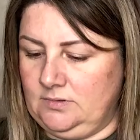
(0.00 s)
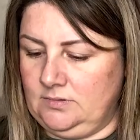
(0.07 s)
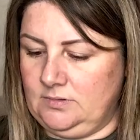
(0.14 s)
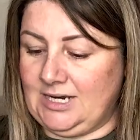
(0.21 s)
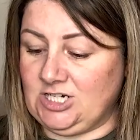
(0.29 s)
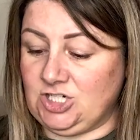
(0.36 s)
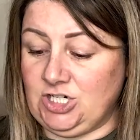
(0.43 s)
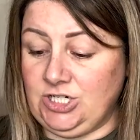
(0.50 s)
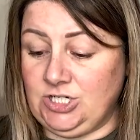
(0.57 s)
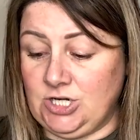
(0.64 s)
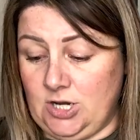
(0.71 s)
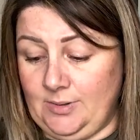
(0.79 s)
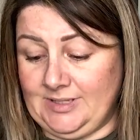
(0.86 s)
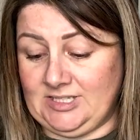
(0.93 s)
actually,
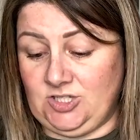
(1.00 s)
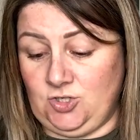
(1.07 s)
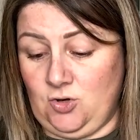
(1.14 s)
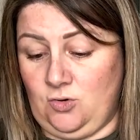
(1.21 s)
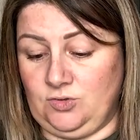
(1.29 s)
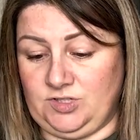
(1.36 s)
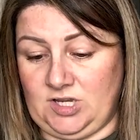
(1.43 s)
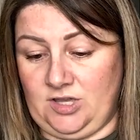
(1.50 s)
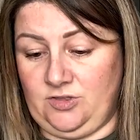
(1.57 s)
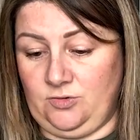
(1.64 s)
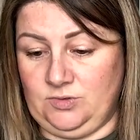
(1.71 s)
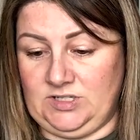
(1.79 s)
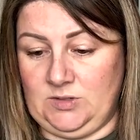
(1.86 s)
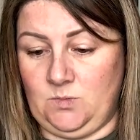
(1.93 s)
no, it's not. I
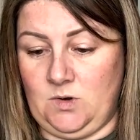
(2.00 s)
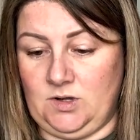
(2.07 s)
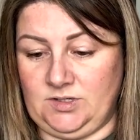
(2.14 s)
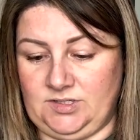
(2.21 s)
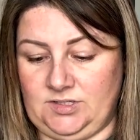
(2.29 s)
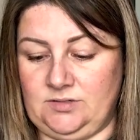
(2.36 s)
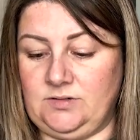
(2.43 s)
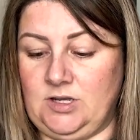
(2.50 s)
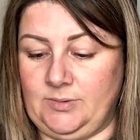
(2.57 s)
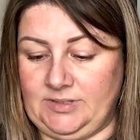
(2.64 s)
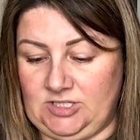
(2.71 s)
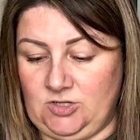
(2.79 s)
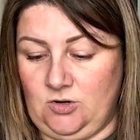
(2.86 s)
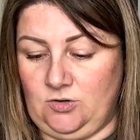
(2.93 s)
thought it was. No,
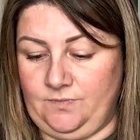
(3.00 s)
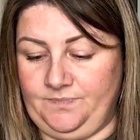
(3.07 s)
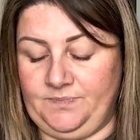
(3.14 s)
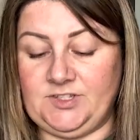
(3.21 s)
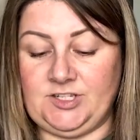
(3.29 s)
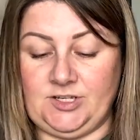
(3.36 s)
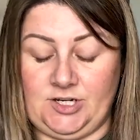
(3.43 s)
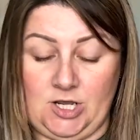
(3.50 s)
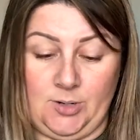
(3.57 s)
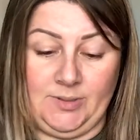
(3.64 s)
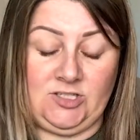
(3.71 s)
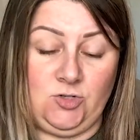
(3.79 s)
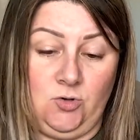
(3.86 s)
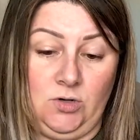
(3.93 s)
it's not. So no,
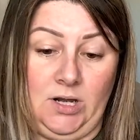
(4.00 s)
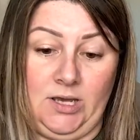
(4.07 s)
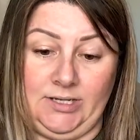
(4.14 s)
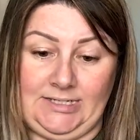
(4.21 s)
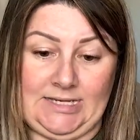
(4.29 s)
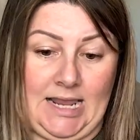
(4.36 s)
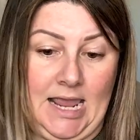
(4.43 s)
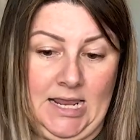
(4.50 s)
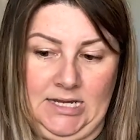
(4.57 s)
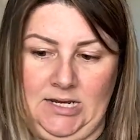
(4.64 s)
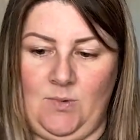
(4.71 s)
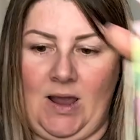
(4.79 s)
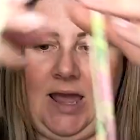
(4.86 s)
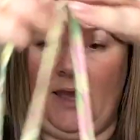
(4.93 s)
it's not lined
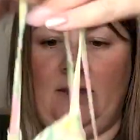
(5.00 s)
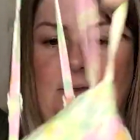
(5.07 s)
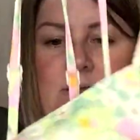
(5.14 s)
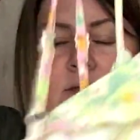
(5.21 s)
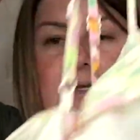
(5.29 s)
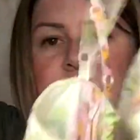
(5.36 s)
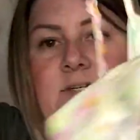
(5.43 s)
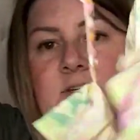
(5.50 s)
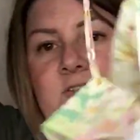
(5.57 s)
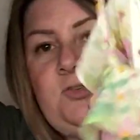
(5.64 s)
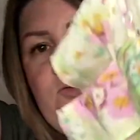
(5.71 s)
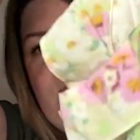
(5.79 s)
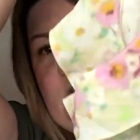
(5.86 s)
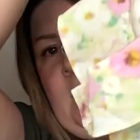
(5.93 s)
anywhere. It does
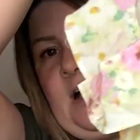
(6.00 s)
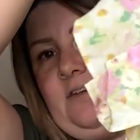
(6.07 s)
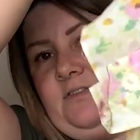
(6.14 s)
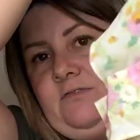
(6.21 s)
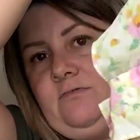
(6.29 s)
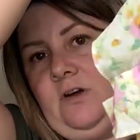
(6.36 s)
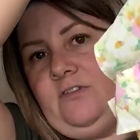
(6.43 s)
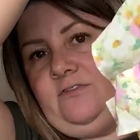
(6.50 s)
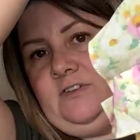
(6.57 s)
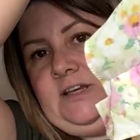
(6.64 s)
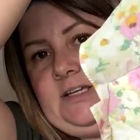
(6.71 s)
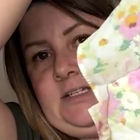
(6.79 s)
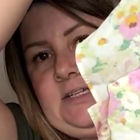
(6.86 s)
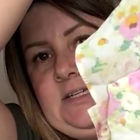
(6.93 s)
also have the
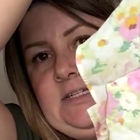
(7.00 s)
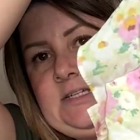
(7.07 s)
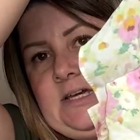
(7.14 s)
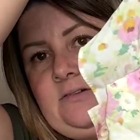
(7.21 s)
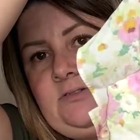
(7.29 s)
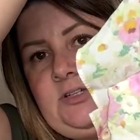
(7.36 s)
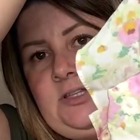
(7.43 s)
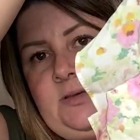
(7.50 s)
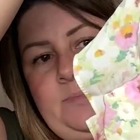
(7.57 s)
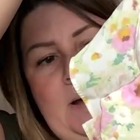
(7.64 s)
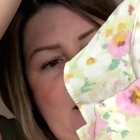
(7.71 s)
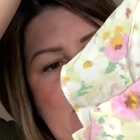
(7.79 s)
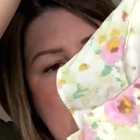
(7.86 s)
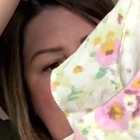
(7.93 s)
ruffling detail to the
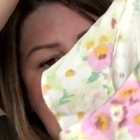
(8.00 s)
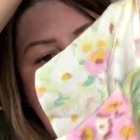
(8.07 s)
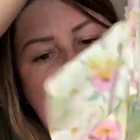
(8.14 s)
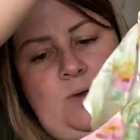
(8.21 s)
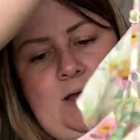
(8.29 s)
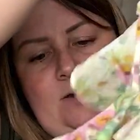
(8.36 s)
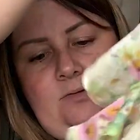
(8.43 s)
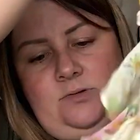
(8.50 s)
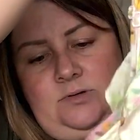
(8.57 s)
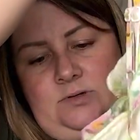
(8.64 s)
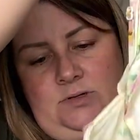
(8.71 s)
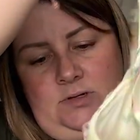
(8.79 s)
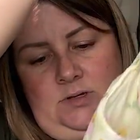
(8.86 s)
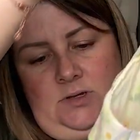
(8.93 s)
back as well.
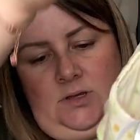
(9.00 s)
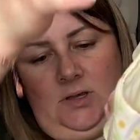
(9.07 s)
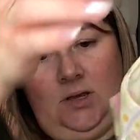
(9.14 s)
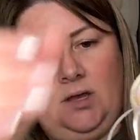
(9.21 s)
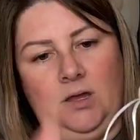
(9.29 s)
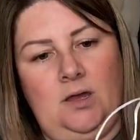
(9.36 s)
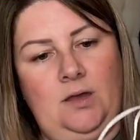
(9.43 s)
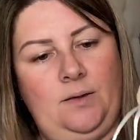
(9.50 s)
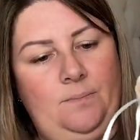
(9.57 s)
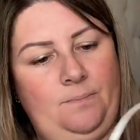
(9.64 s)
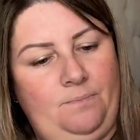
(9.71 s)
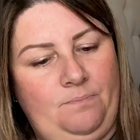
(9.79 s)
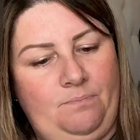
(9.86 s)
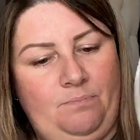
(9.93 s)

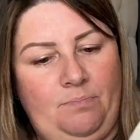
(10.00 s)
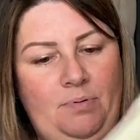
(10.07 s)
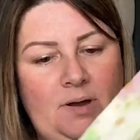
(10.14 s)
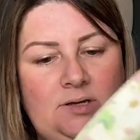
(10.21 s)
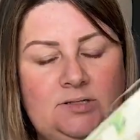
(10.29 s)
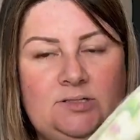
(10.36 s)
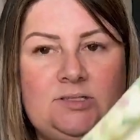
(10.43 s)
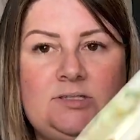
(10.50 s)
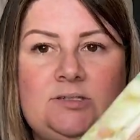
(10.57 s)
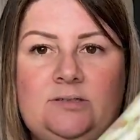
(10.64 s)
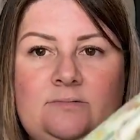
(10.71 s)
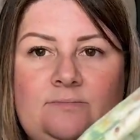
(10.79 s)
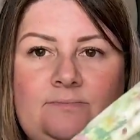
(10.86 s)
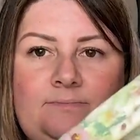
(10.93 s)

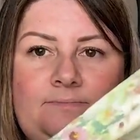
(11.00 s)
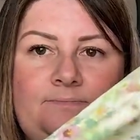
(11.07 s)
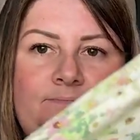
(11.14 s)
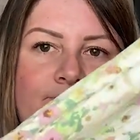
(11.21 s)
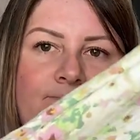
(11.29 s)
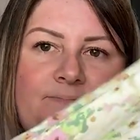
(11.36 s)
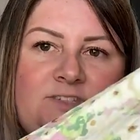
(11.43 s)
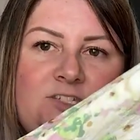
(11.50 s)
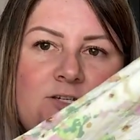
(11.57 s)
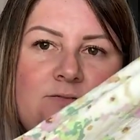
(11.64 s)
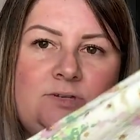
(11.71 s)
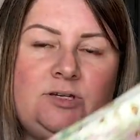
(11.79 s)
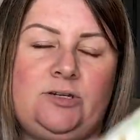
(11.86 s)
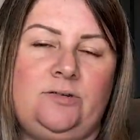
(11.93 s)
But I
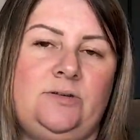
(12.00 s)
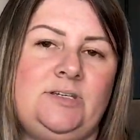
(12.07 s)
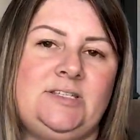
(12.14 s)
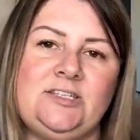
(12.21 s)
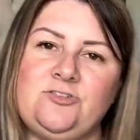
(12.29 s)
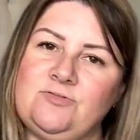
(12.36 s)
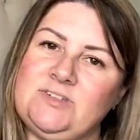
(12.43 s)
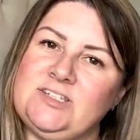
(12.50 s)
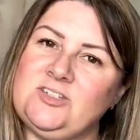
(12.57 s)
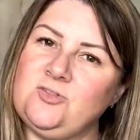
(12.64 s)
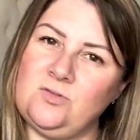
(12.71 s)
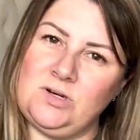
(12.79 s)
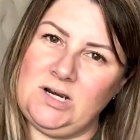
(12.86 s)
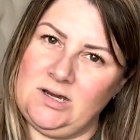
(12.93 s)
don't know, considering it's
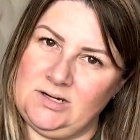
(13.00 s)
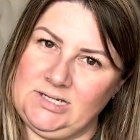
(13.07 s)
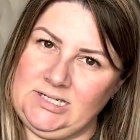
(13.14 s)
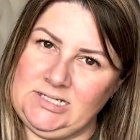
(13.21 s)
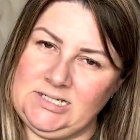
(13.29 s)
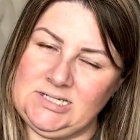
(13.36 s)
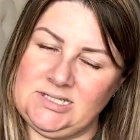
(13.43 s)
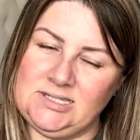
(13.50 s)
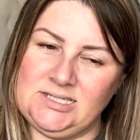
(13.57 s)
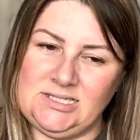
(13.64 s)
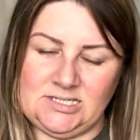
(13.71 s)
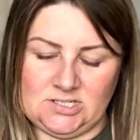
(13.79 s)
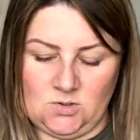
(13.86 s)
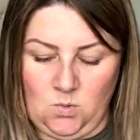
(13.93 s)
not lined,
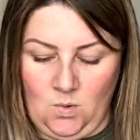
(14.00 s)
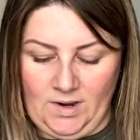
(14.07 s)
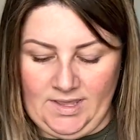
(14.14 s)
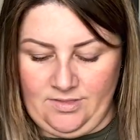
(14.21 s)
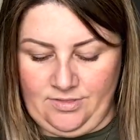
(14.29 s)
this is quite